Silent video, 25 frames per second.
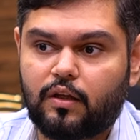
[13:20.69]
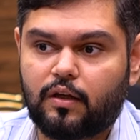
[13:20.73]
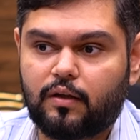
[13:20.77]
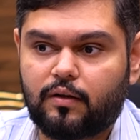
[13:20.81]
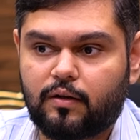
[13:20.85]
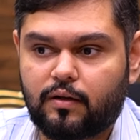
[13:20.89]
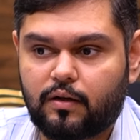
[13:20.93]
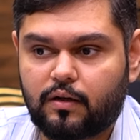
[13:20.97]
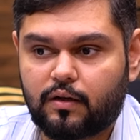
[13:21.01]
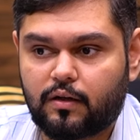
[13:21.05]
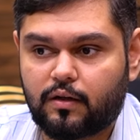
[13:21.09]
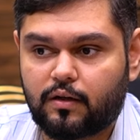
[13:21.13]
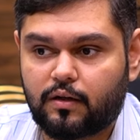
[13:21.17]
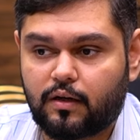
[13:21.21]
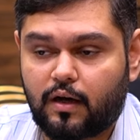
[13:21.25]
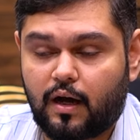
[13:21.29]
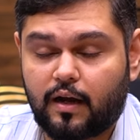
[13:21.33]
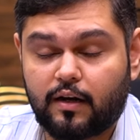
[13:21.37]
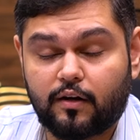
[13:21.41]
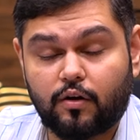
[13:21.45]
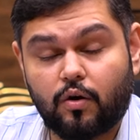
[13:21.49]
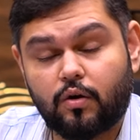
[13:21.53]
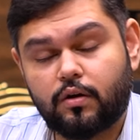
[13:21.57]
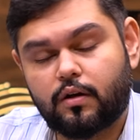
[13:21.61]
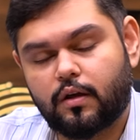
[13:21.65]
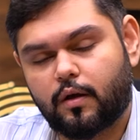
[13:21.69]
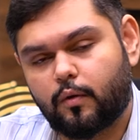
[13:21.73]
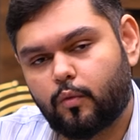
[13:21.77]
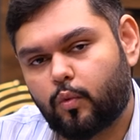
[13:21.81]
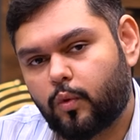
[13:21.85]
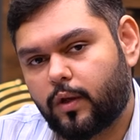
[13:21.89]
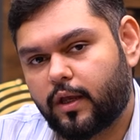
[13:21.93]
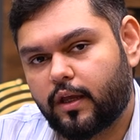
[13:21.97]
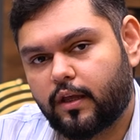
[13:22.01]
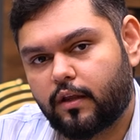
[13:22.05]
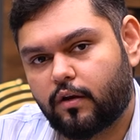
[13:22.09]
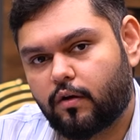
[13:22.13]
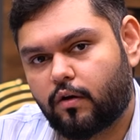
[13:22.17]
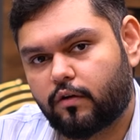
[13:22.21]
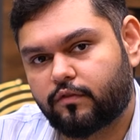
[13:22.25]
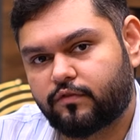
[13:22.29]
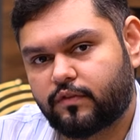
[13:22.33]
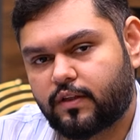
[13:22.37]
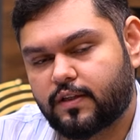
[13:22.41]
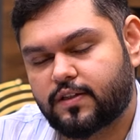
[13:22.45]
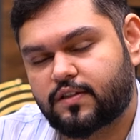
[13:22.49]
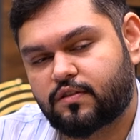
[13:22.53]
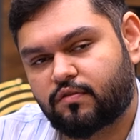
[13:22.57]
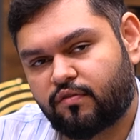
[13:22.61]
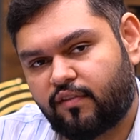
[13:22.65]
are not aware of
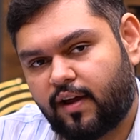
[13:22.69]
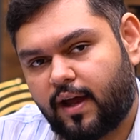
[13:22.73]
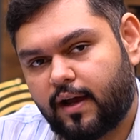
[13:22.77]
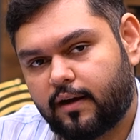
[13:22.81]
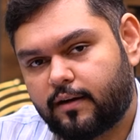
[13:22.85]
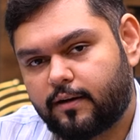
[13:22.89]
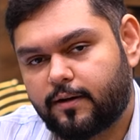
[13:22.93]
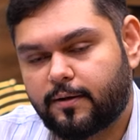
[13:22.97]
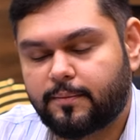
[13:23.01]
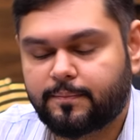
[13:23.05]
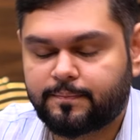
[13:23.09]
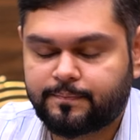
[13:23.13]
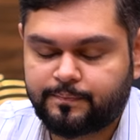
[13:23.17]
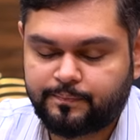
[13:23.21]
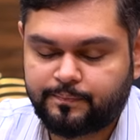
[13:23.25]
this fact.